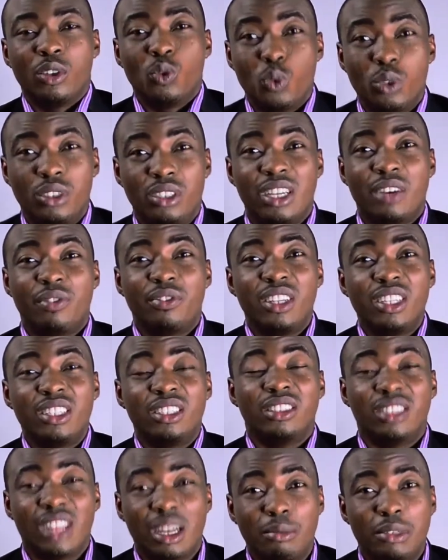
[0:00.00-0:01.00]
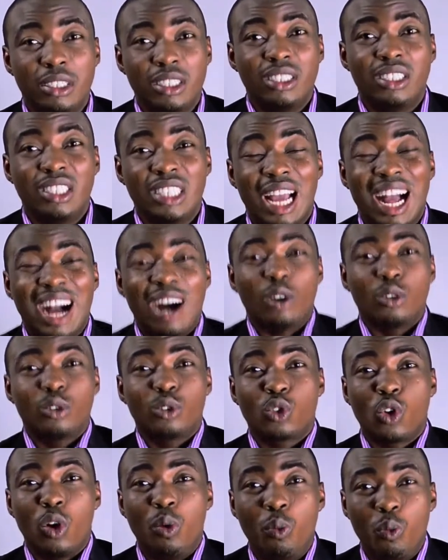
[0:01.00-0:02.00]
will definitely determine the
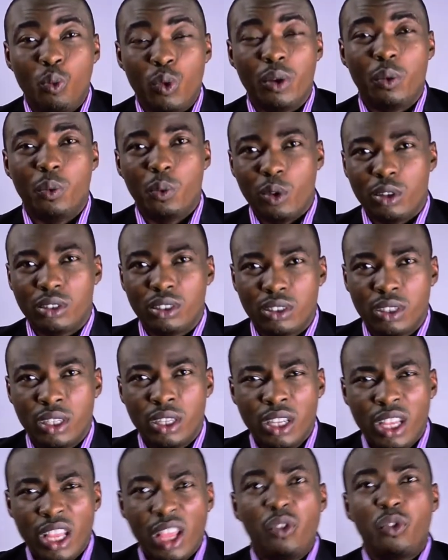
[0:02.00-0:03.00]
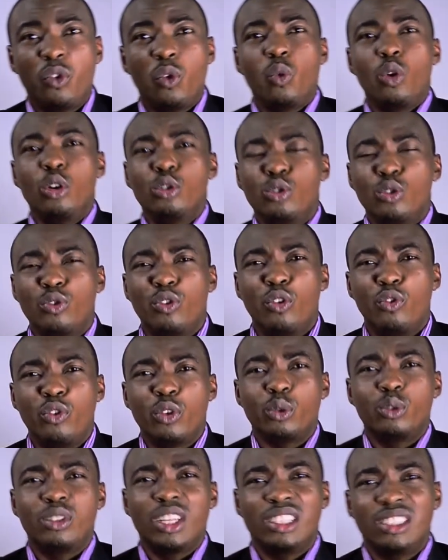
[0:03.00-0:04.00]
outcome we want. If we want to
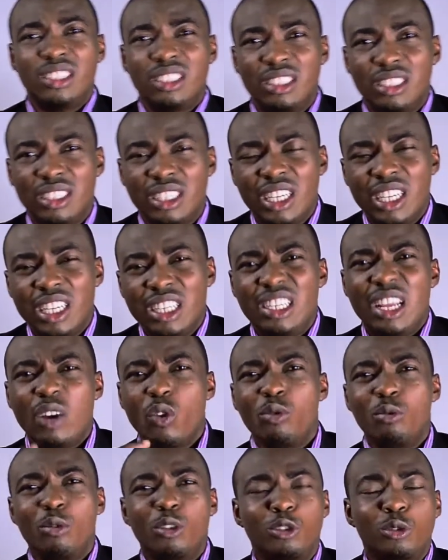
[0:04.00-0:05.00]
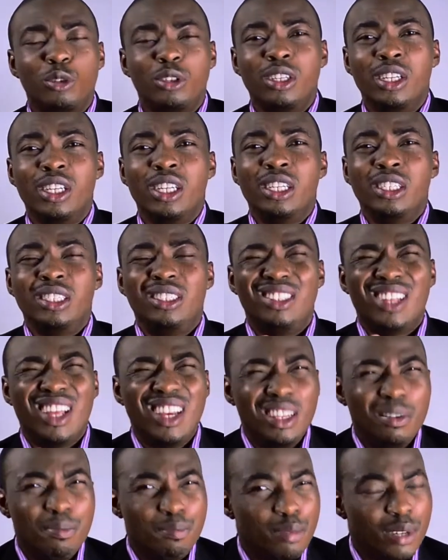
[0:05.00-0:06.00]
fulfill destiny, then we must be
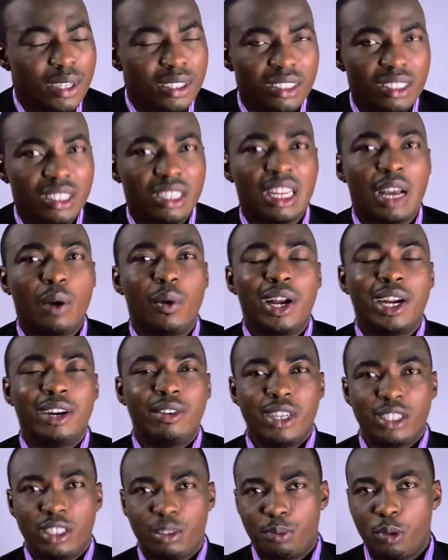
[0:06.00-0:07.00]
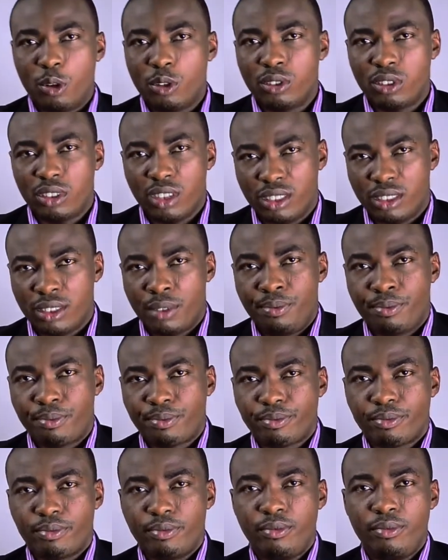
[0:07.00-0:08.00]
deliberate in our responses.
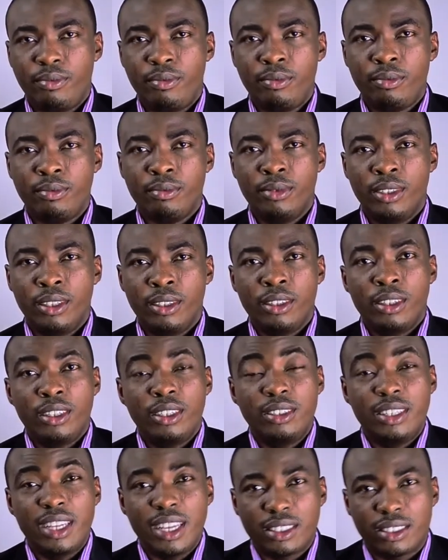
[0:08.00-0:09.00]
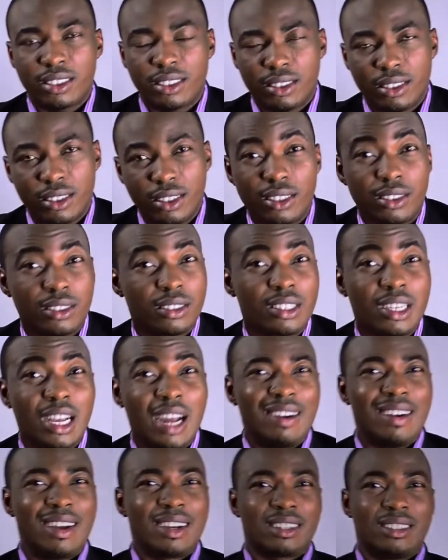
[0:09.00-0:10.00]
Next is
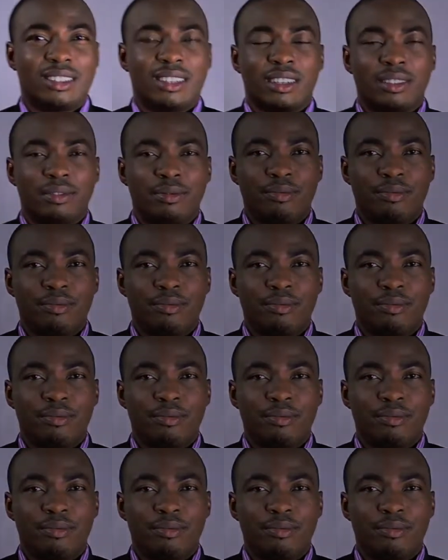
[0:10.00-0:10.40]
character.